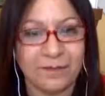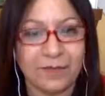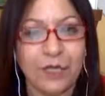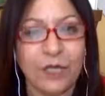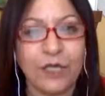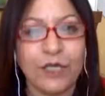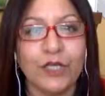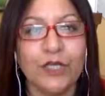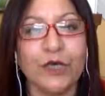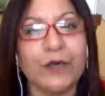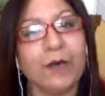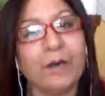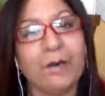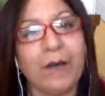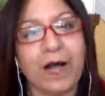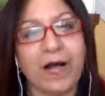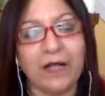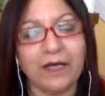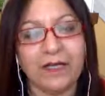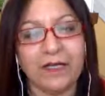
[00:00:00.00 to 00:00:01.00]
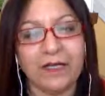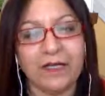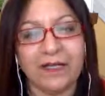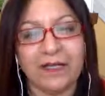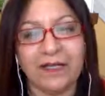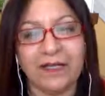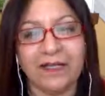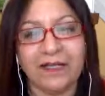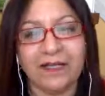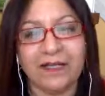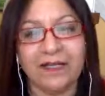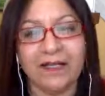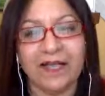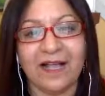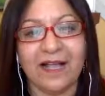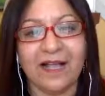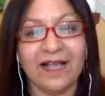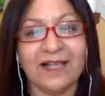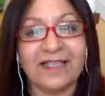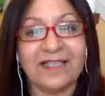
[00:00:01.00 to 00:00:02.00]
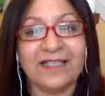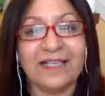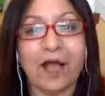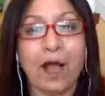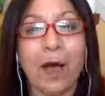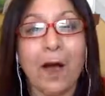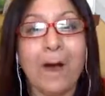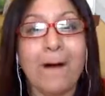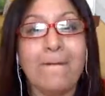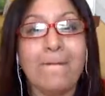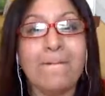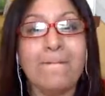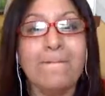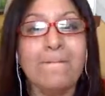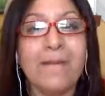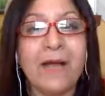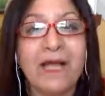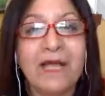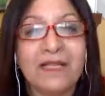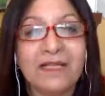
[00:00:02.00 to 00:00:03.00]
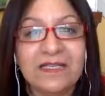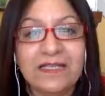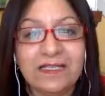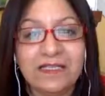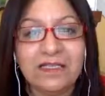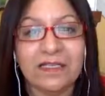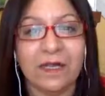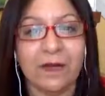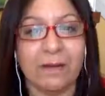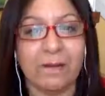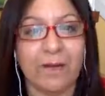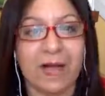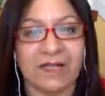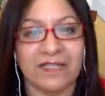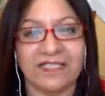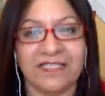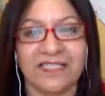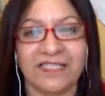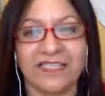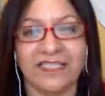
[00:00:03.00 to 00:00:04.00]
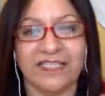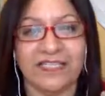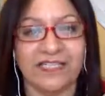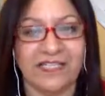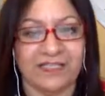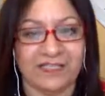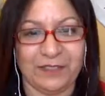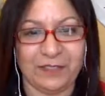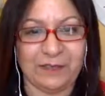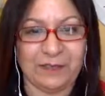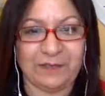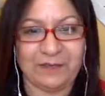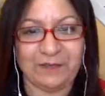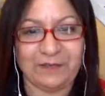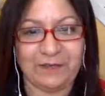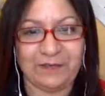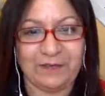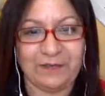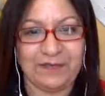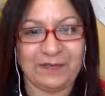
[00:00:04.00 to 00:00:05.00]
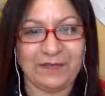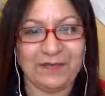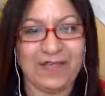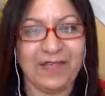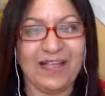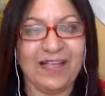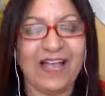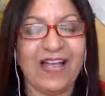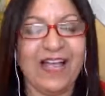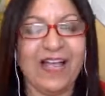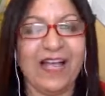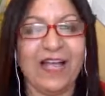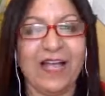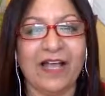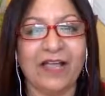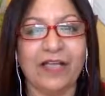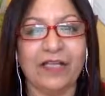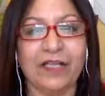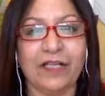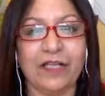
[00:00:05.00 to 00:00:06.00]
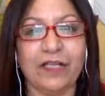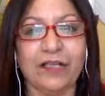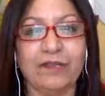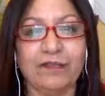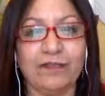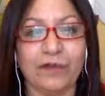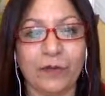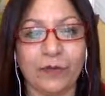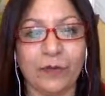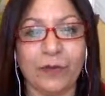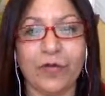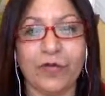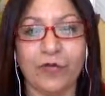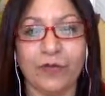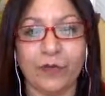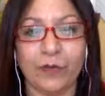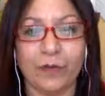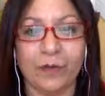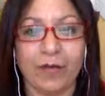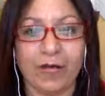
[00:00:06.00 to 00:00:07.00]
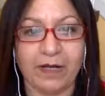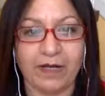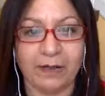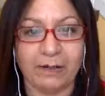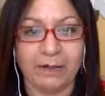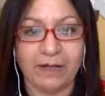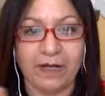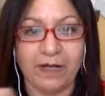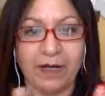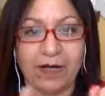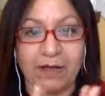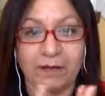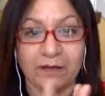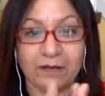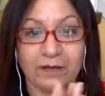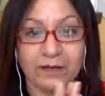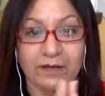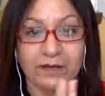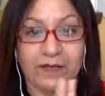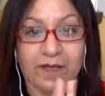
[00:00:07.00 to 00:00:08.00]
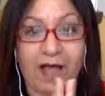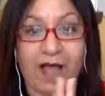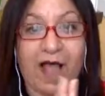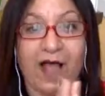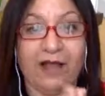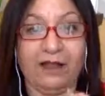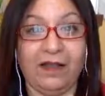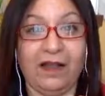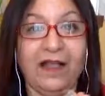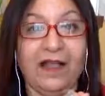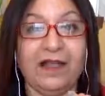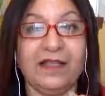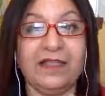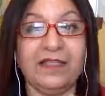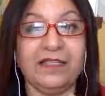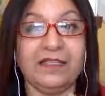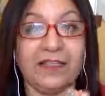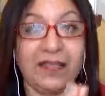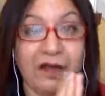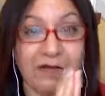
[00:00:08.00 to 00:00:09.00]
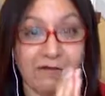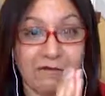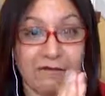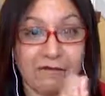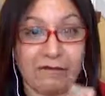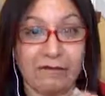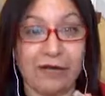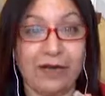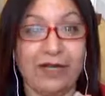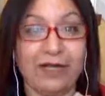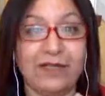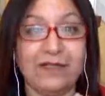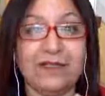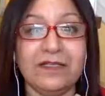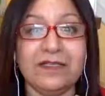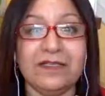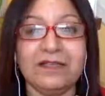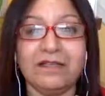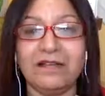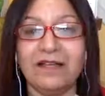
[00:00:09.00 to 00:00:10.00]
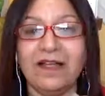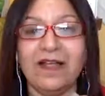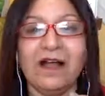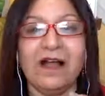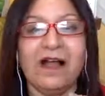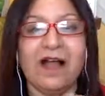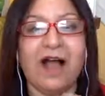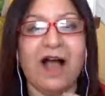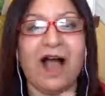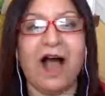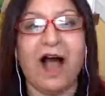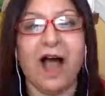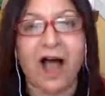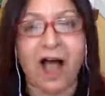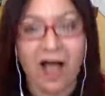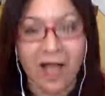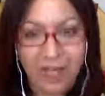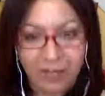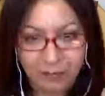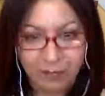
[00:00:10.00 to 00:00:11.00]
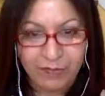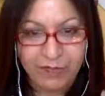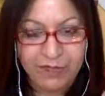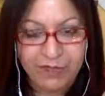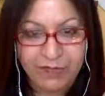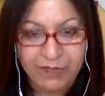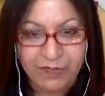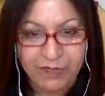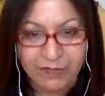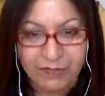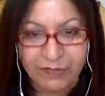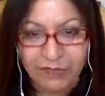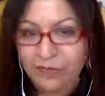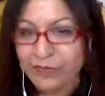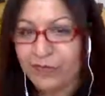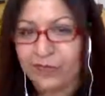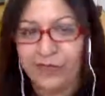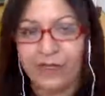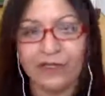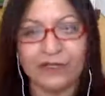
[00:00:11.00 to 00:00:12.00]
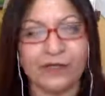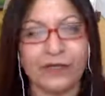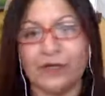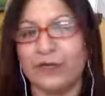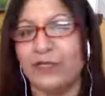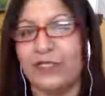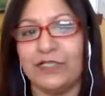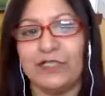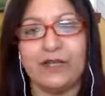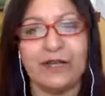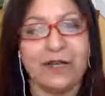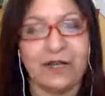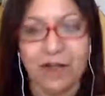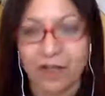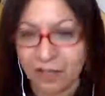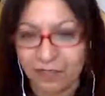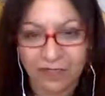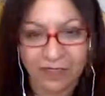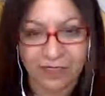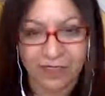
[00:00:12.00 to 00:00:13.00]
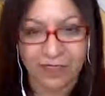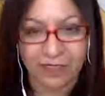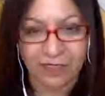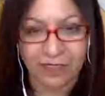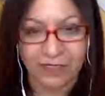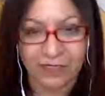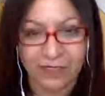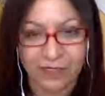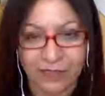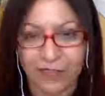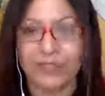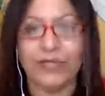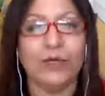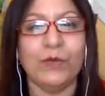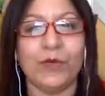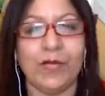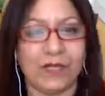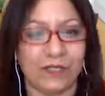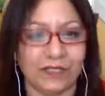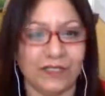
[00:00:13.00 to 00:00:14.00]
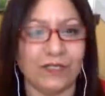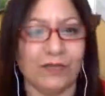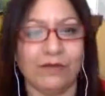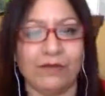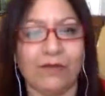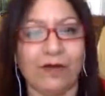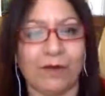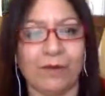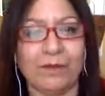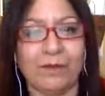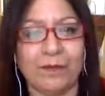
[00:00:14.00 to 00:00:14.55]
Your body has amazing capacity to heal. And if you and your body becomes allies and friends, I believe that there is nothing that you can't heal from.